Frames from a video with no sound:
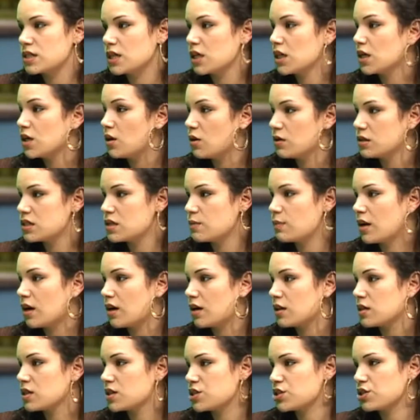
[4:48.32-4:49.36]
any notes
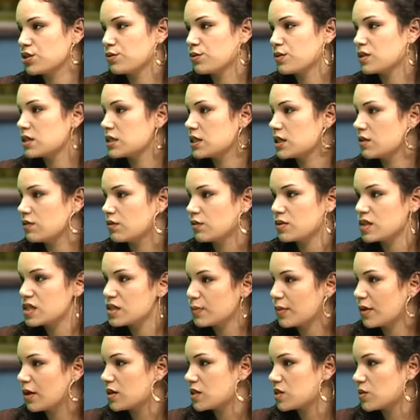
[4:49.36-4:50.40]
about it, did you receive a
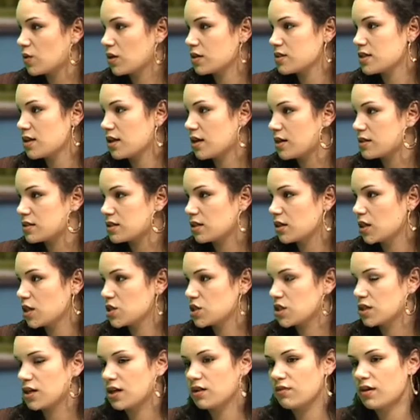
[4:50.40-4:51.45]
response towards that
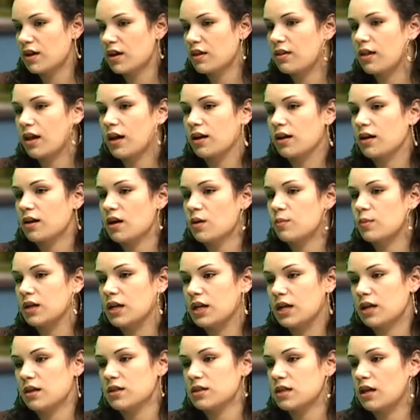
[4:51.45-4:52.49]
escalation? I've had that come in
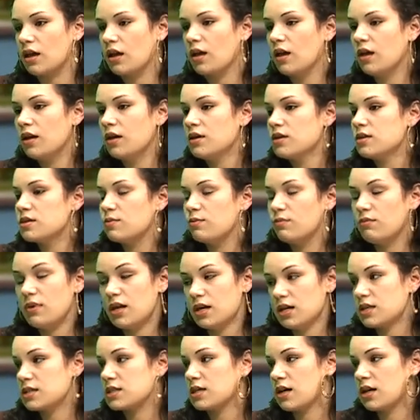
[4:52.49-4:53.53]
handy
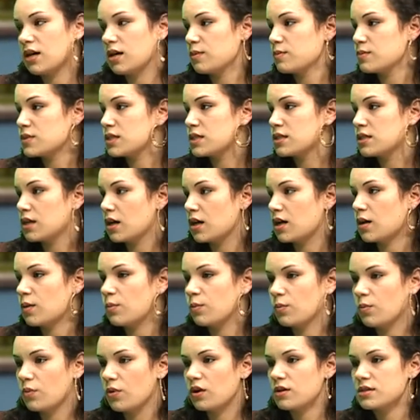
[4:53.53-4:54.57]
many times,
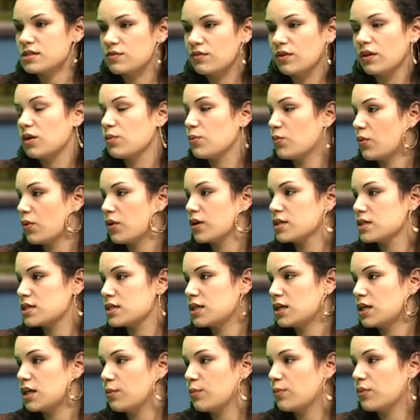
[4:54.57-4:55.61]
where it's very important to
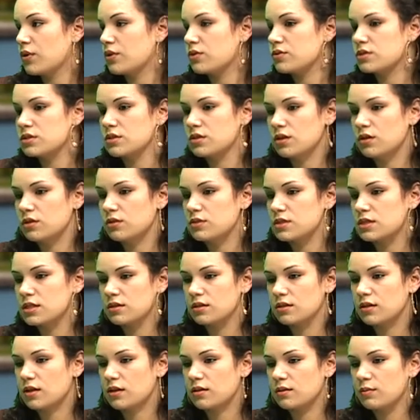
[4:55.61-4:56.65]
keep those notes
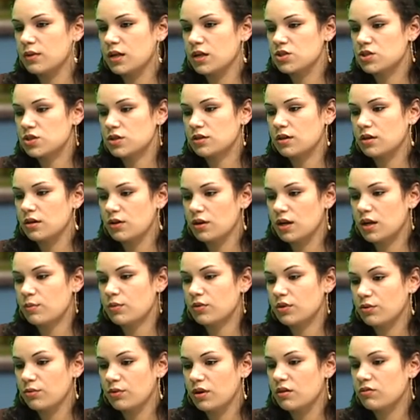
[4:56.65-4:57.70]
and make sure that you're
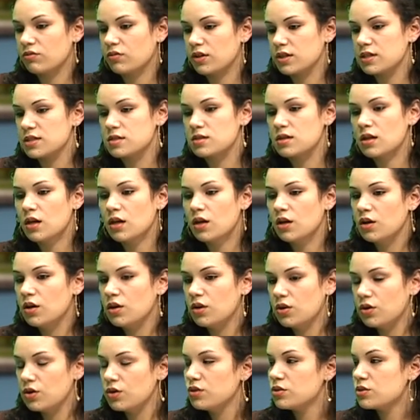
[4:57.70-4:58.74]
able to reference
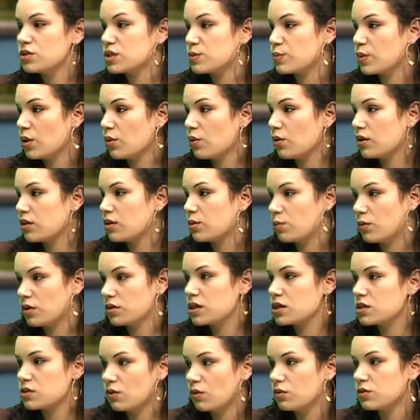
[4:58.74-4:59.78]
who you spoke with and what
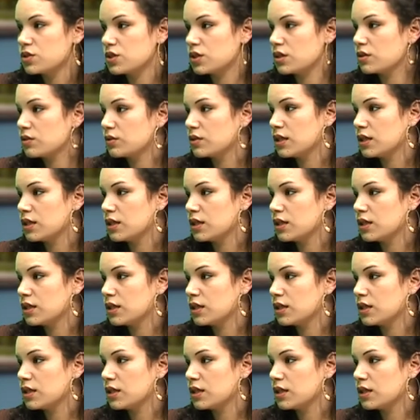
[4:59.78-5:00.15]
they told you.